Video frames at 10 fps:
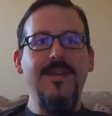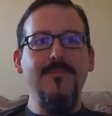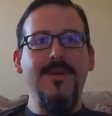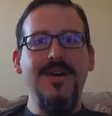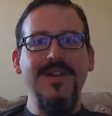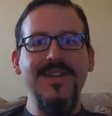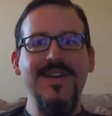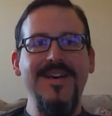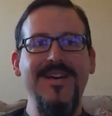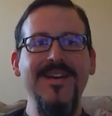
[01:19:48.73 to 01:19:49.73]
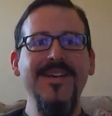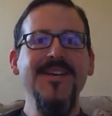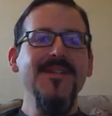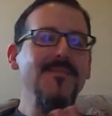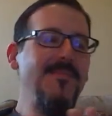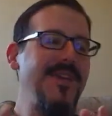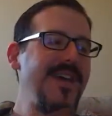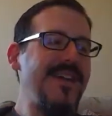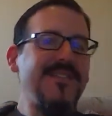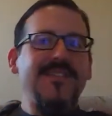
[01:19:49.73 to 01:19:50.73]
But yeah,
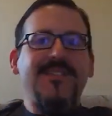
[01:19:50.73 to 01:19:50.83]
it's all